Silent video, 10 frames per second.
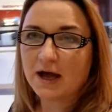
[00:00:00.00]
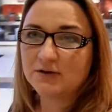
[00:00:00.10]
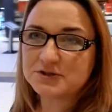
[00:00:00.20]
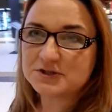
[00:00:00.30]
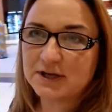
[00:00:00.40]
I
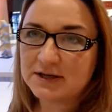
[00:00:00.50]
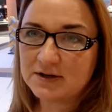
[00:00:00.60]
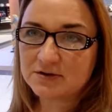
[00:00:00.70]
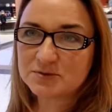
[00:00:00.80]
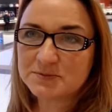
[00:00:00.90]
don't see
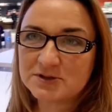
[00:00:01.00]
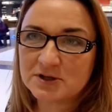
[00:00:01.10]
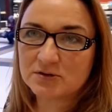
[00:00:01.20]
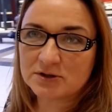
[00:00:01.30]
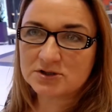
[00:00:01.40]
any Christmas
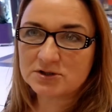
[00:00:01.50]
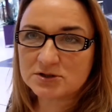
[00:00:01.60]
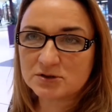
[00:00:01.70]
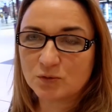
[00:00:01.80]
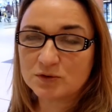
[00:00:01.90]

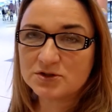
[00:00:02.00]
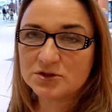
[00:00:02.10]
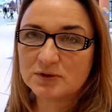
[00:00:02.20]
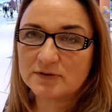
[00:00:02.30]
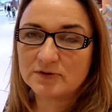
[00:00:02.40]
decorations
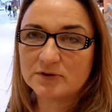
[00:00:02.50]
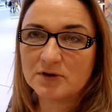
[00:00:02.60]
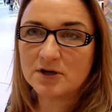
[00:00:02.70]
whatsoever,